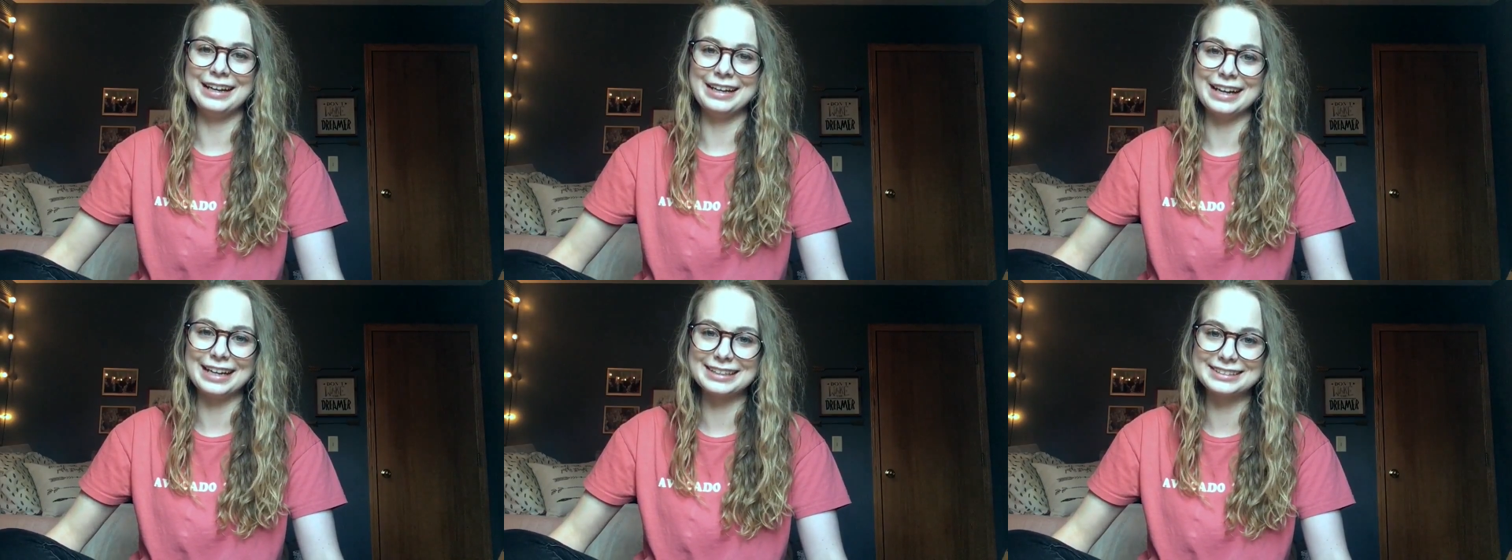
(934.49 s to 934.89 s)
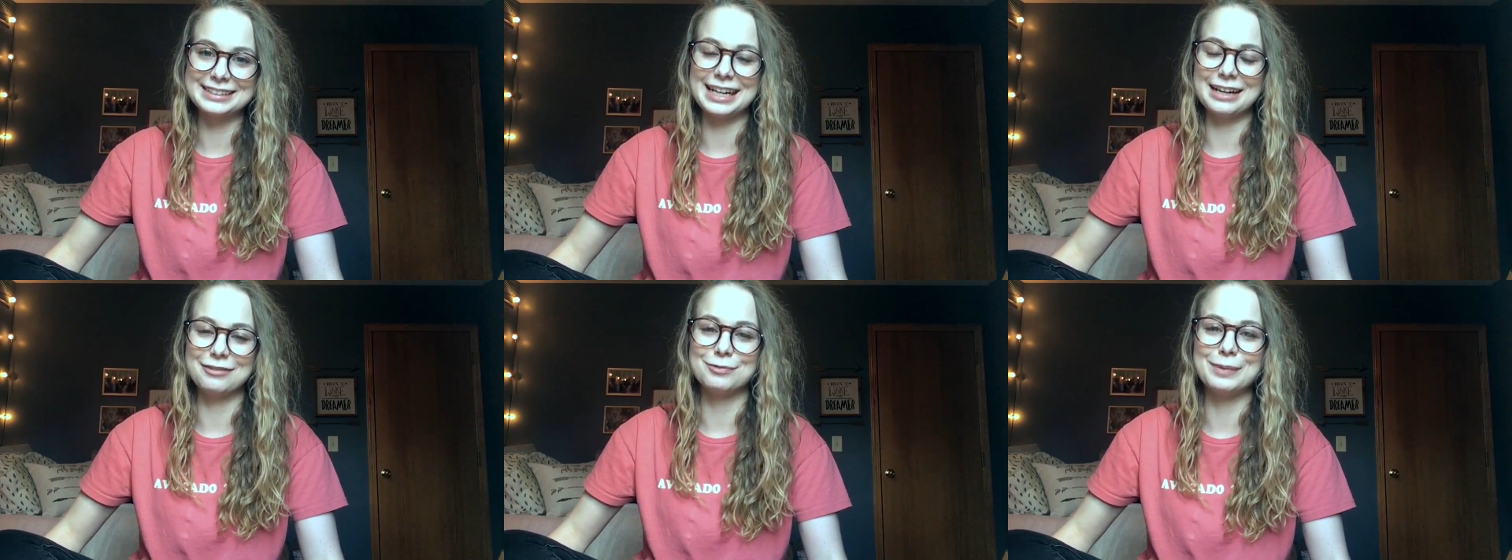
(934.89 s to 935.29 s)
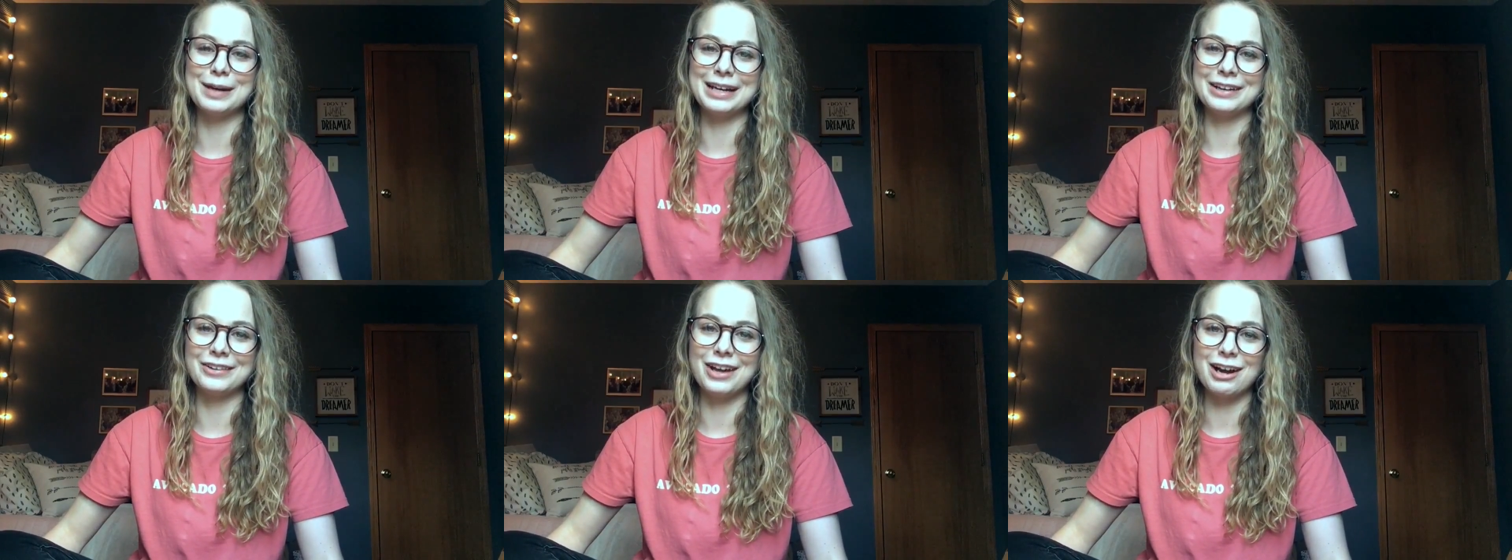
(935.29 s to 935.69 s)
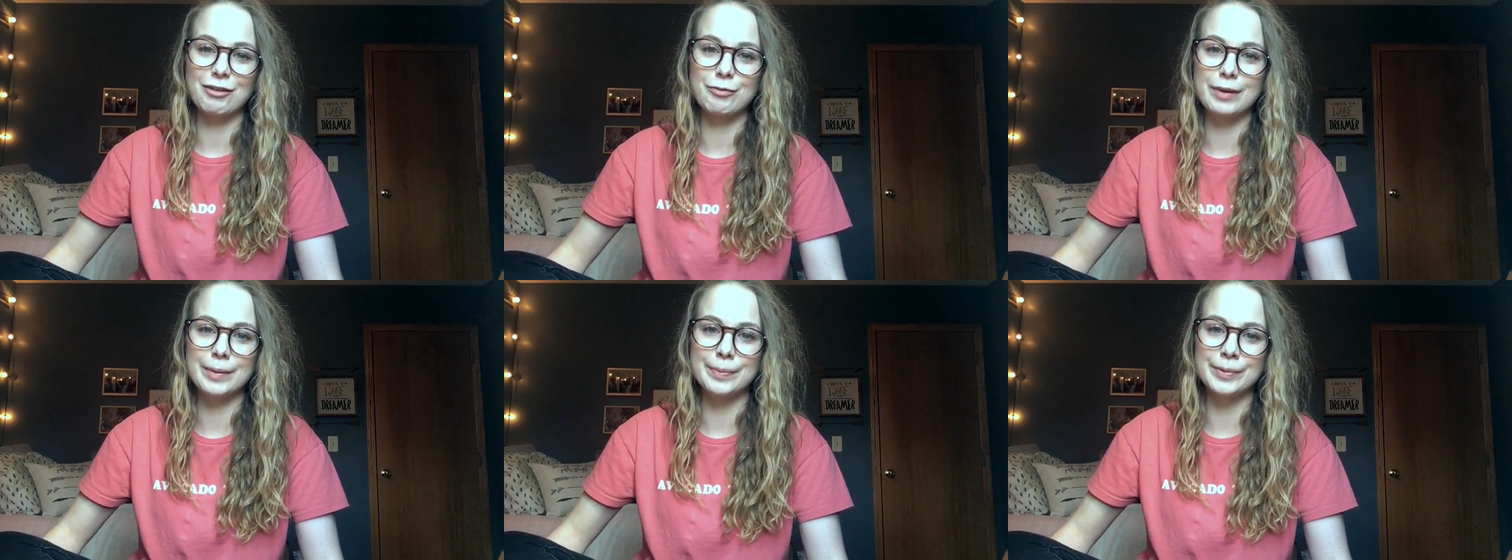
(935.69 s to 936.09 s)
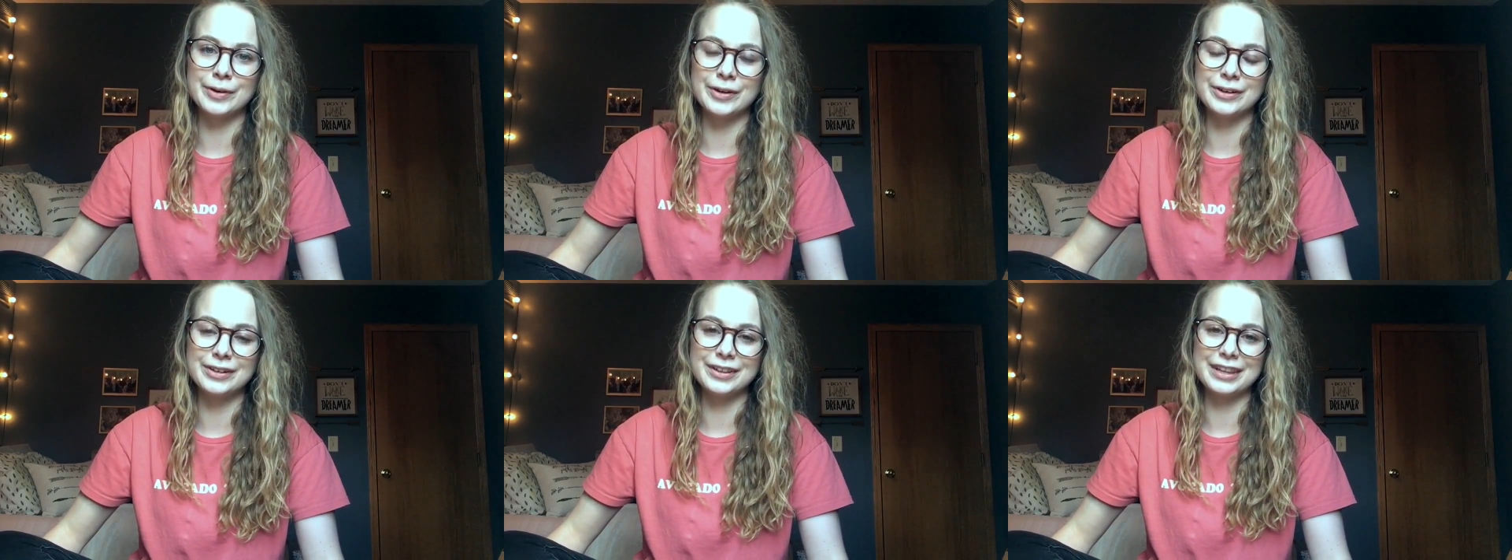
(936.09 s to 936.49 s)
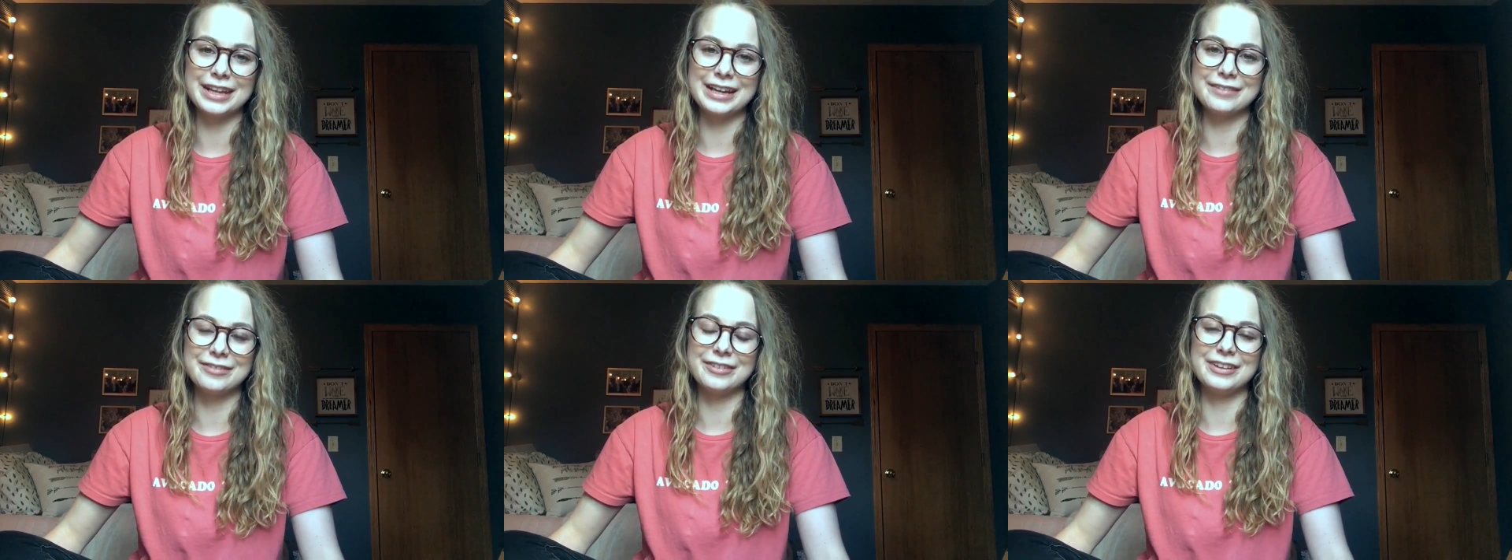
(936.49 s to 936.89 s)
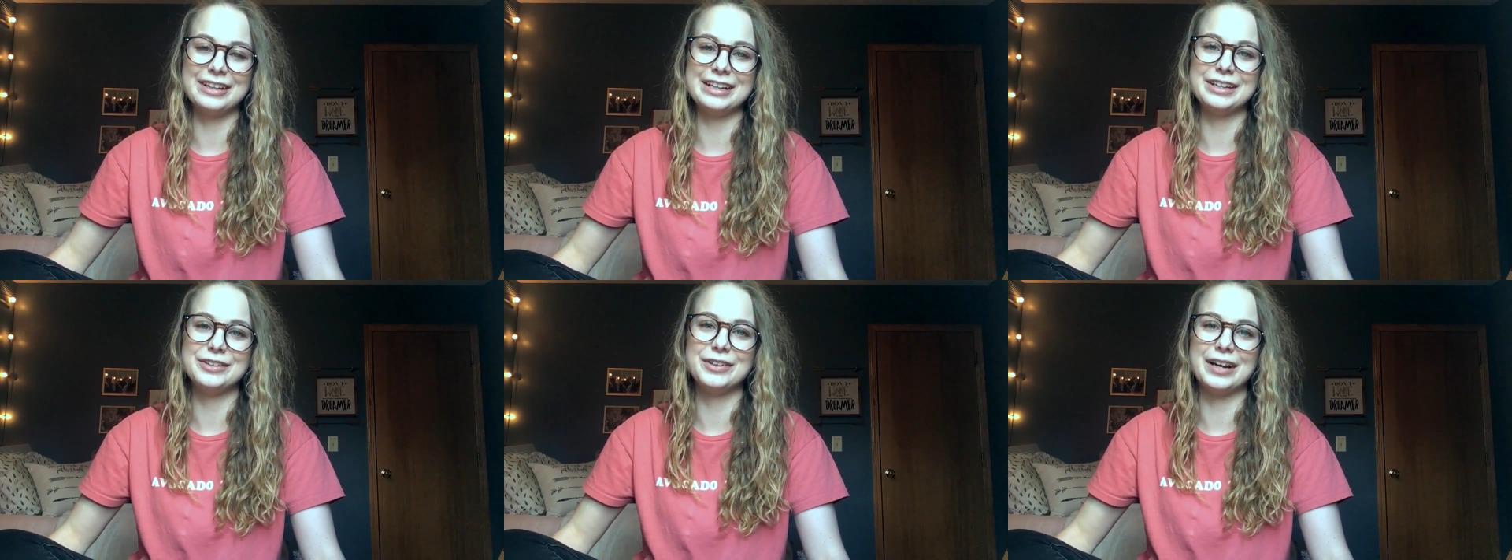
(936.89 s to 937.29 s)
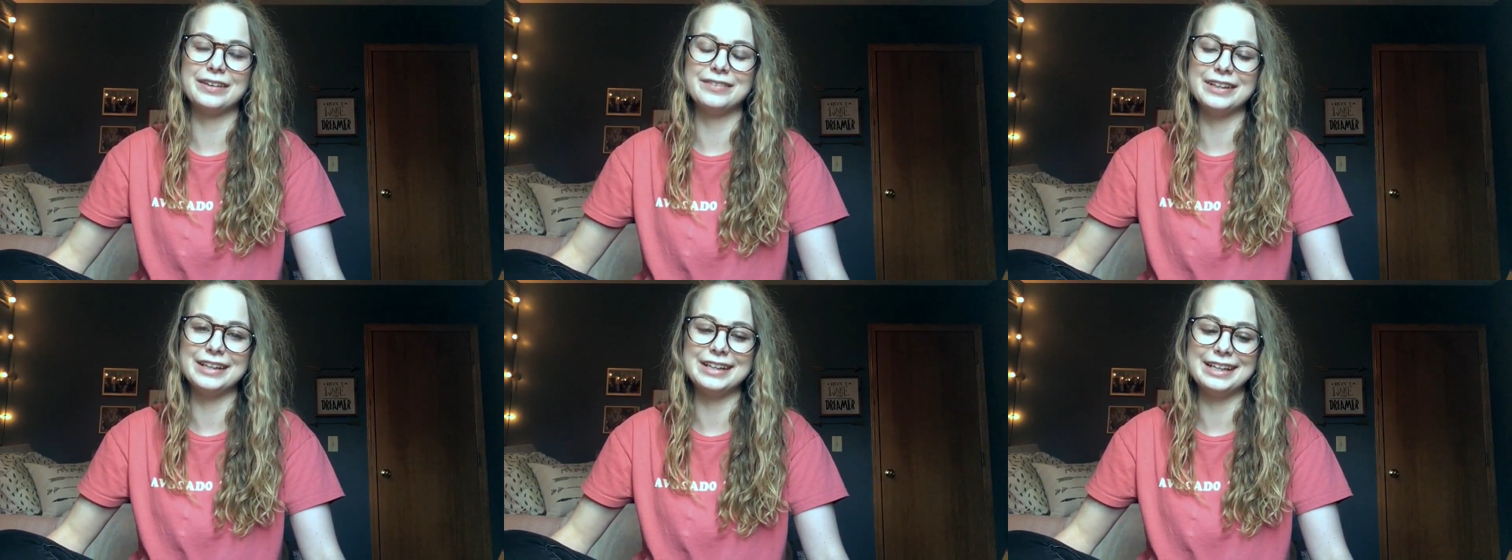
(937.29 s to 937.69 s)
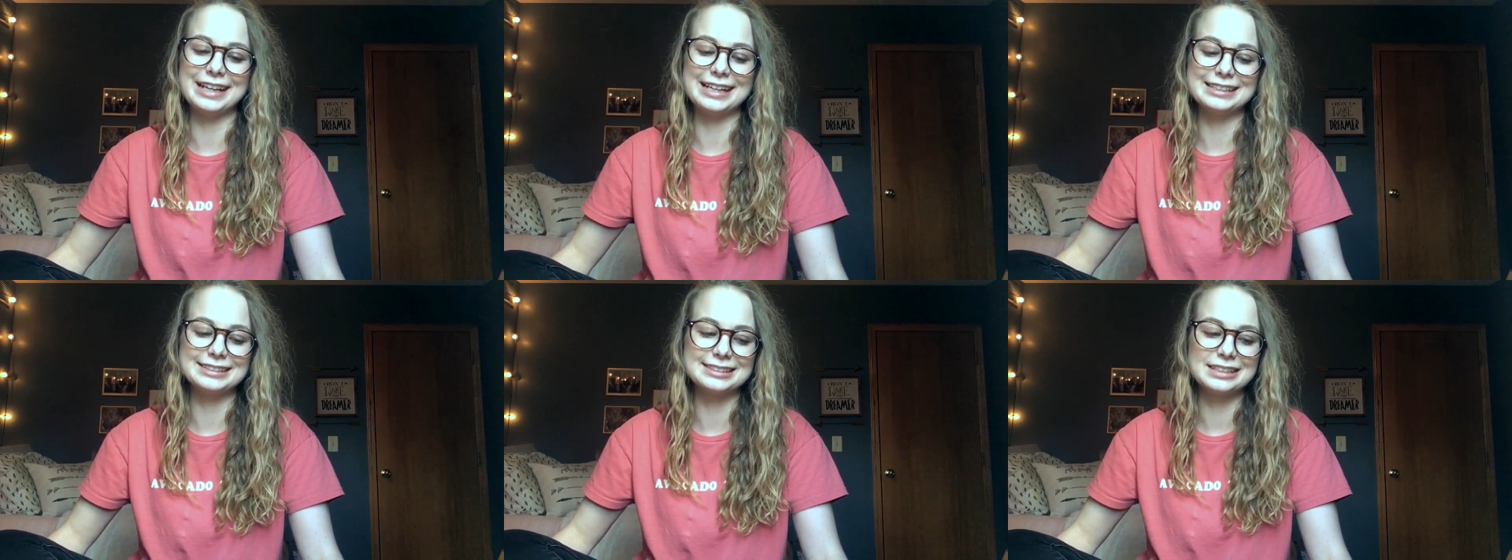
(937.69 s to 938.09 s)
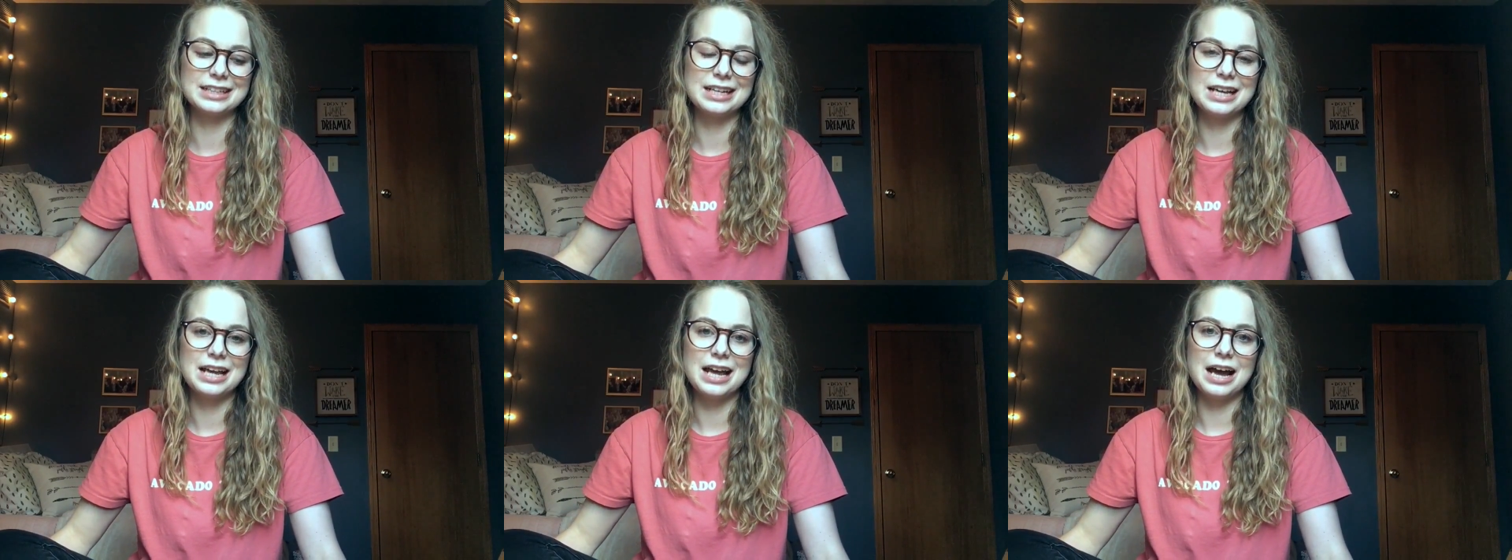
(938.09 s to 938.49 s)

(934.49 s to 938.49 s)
And yes, I've met a lot of people, thankfully, who have EDS